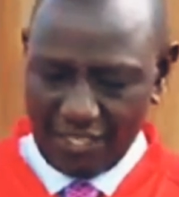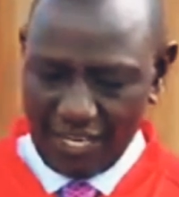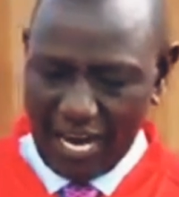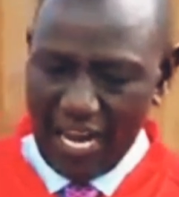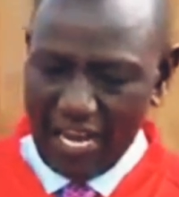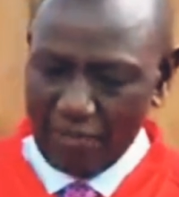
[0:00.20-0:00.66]

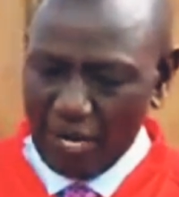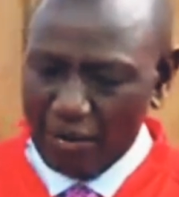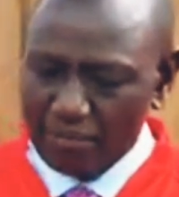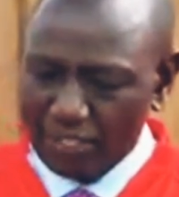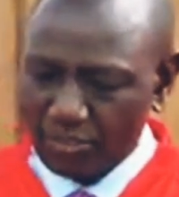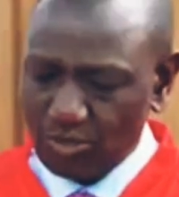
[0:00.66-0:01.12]
I am
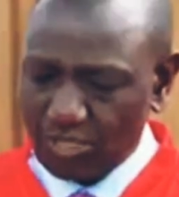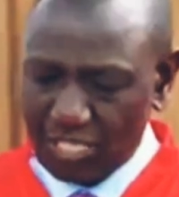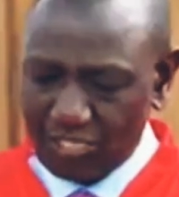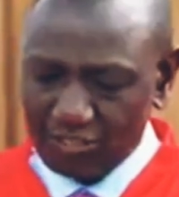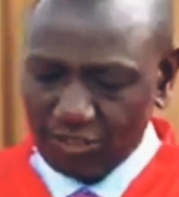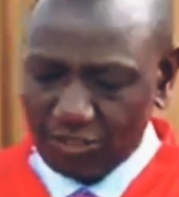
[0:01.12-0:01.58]
happy to
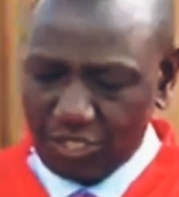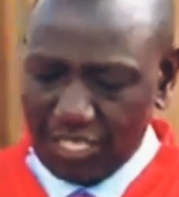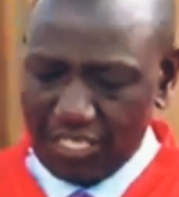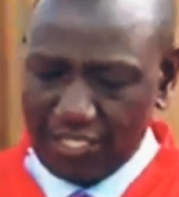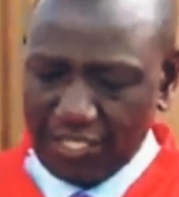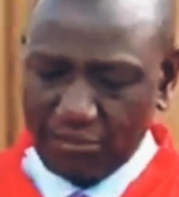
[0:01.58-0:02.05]
announce
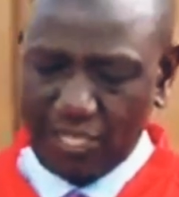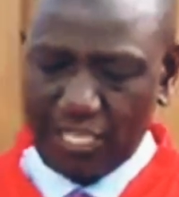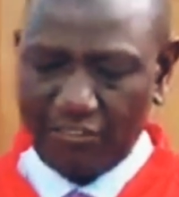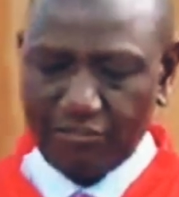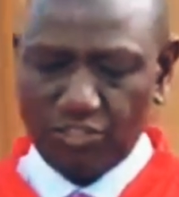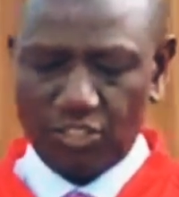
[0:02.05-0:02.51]
today that we
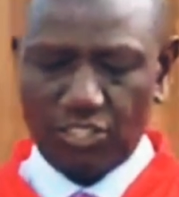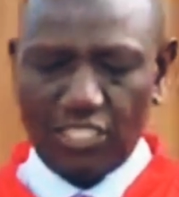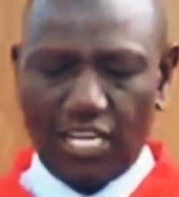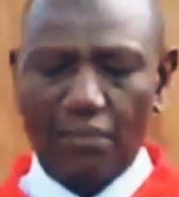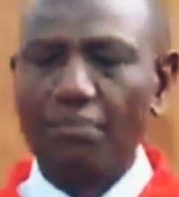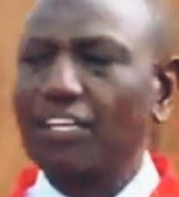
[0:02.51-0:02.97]
have joined
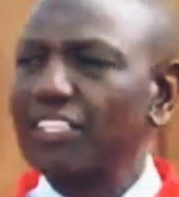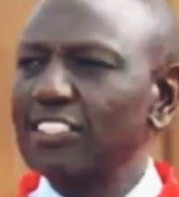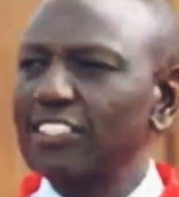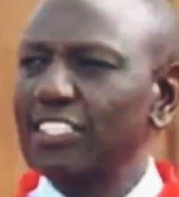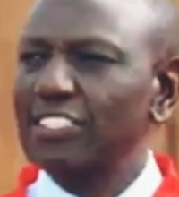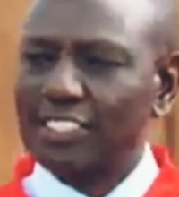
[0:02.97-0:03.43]
our brothers
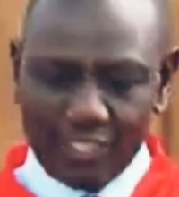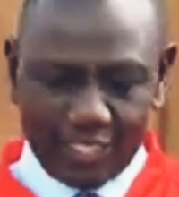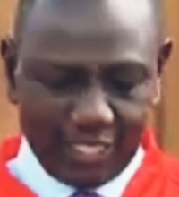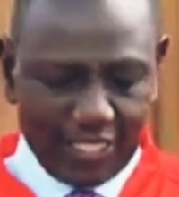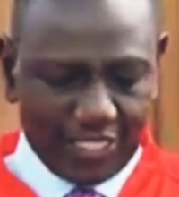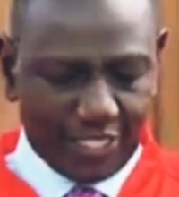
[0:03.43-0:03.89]
and
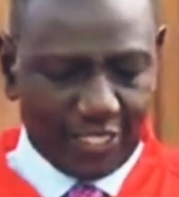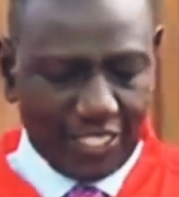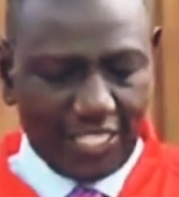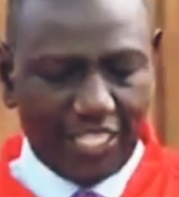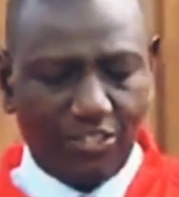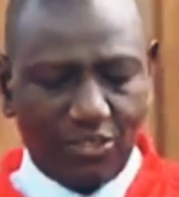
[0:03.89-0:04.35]
sisters
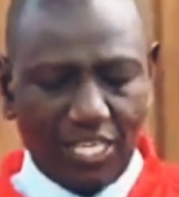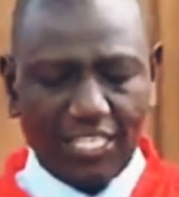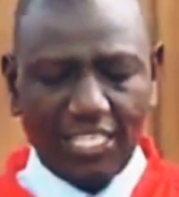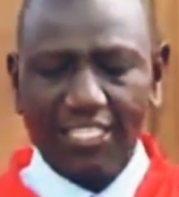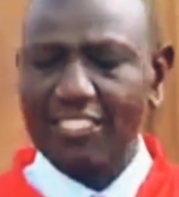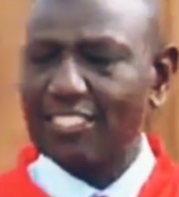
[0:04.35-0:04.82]
in
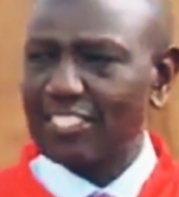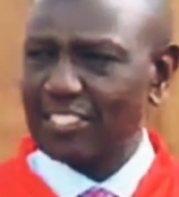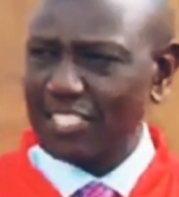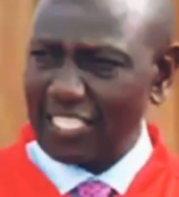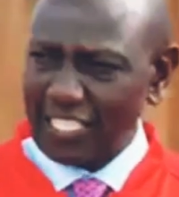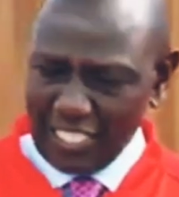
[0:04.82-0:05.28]
Uganda and
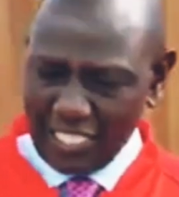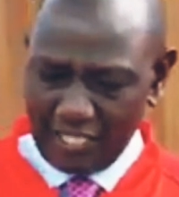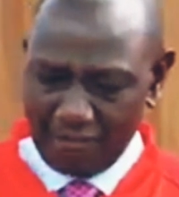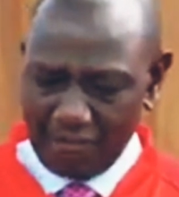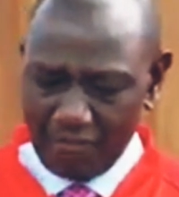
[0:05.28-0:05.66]
Tanzania